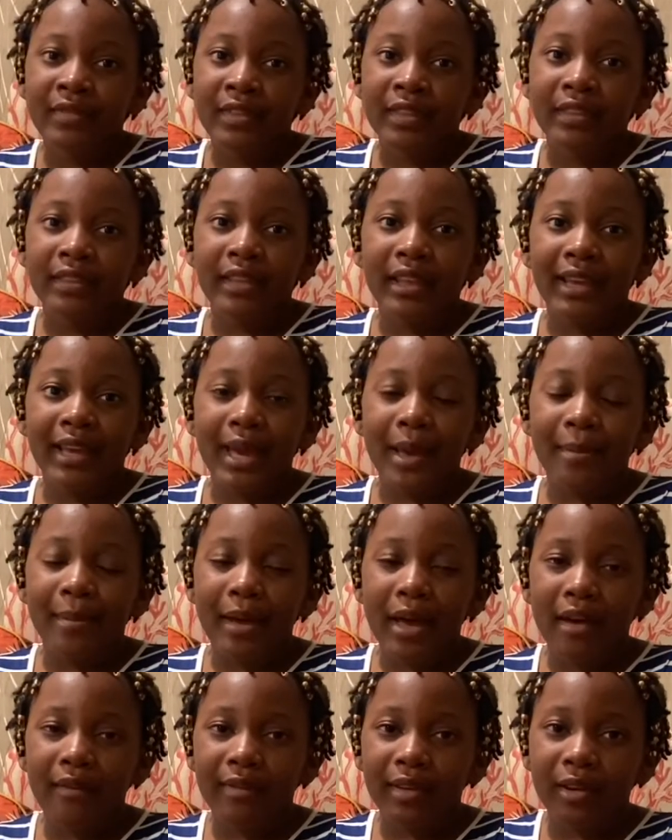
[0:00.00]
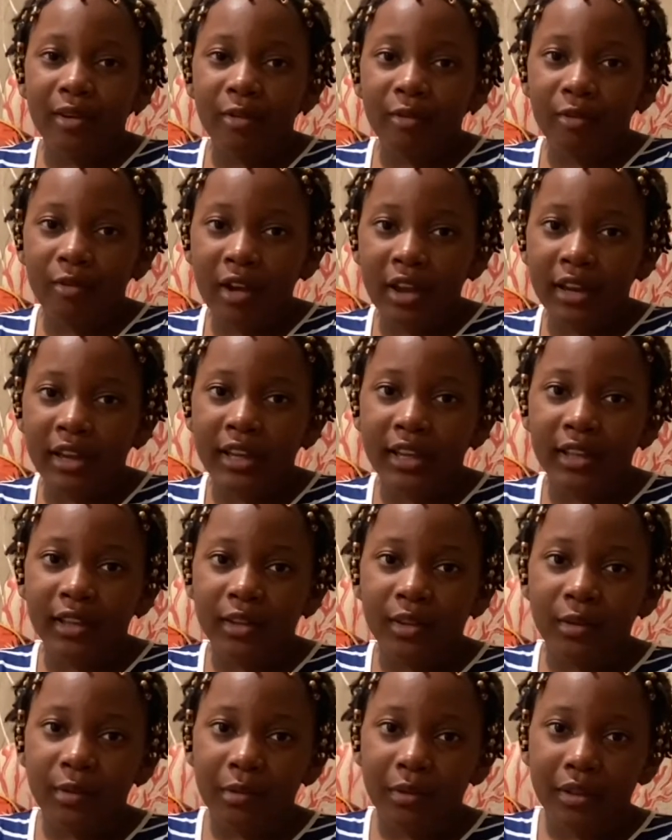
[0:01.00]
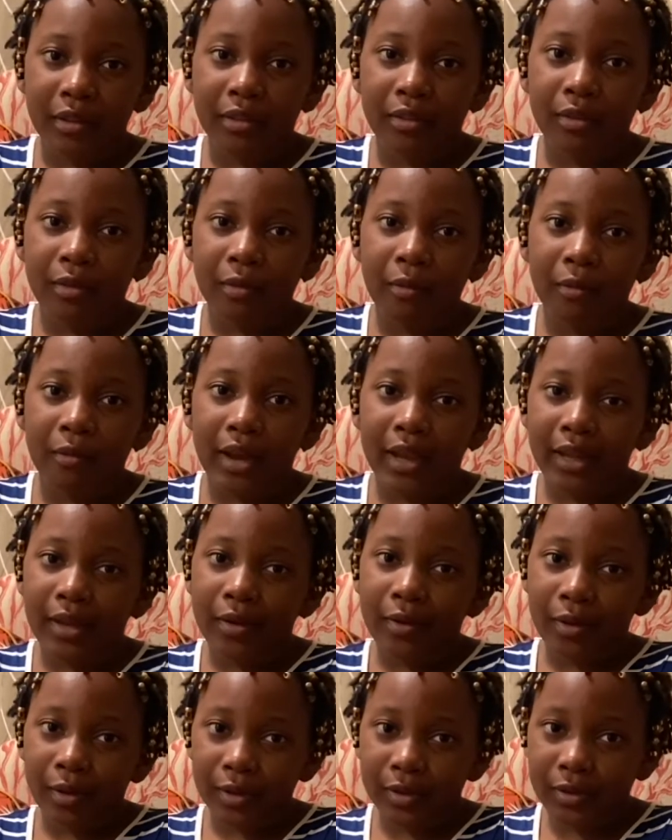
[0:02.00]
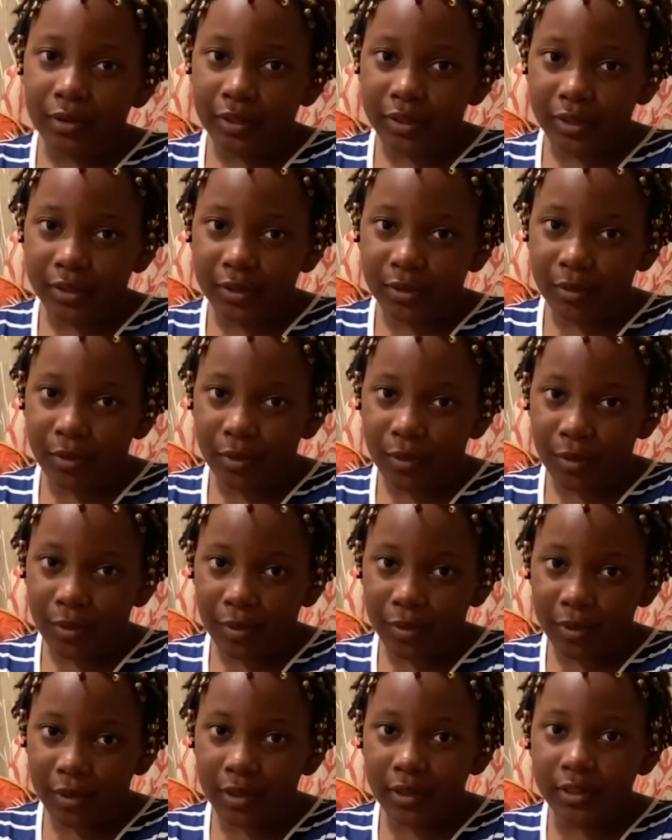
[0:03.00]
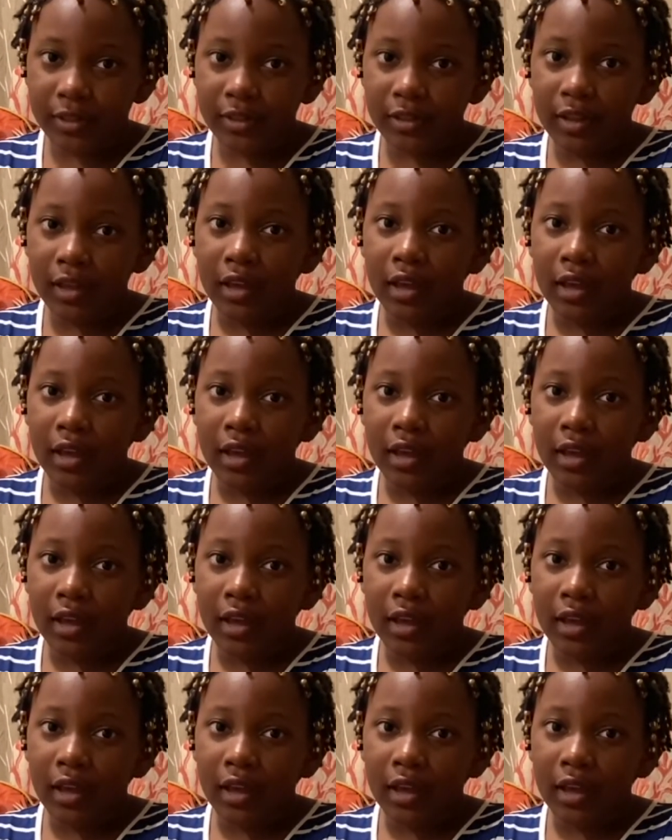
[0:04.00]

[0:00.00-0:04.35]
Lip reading: They kept having run-ins with the white grocery store owners,